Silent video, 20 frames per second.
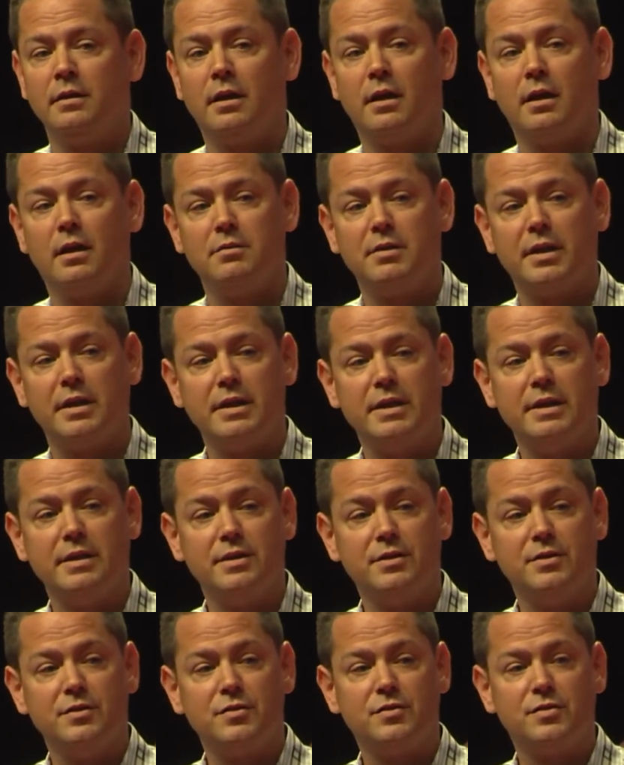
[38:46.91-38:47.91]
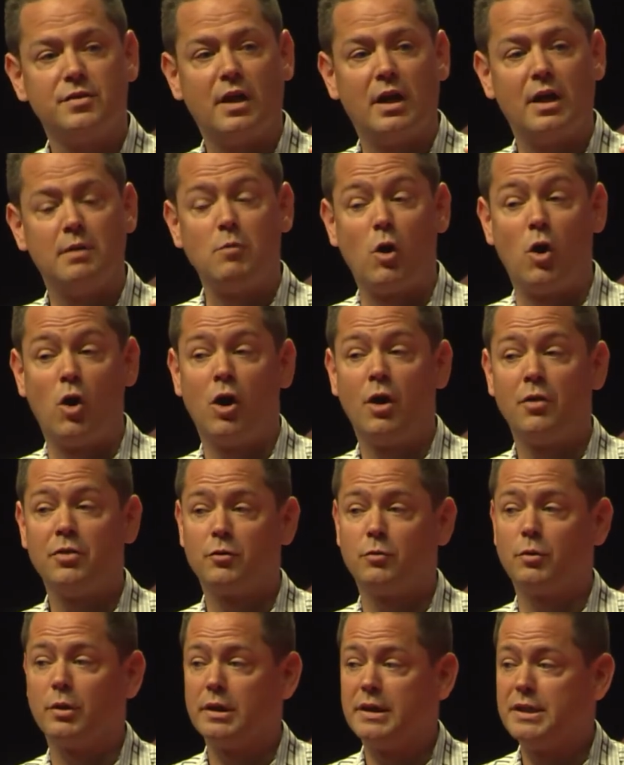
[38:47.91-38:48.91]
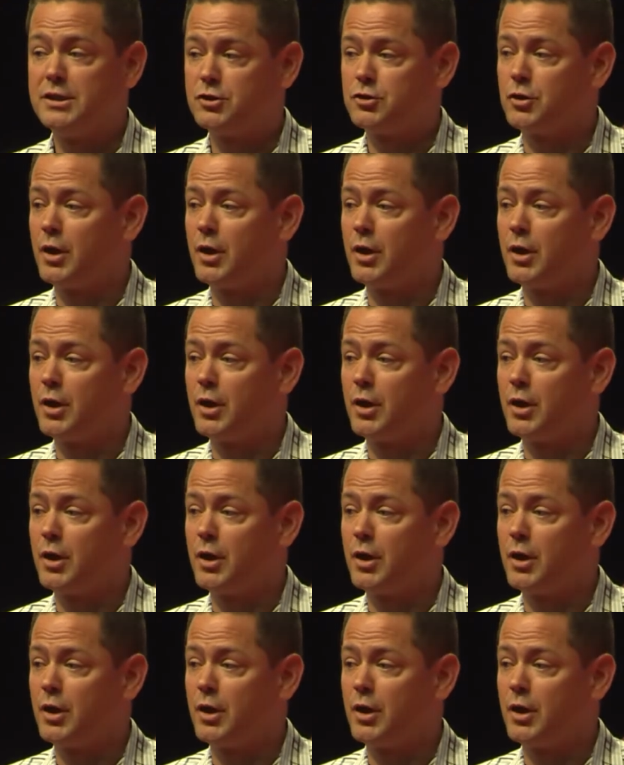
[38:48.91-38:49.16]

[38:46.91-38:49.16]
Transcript: that is on the release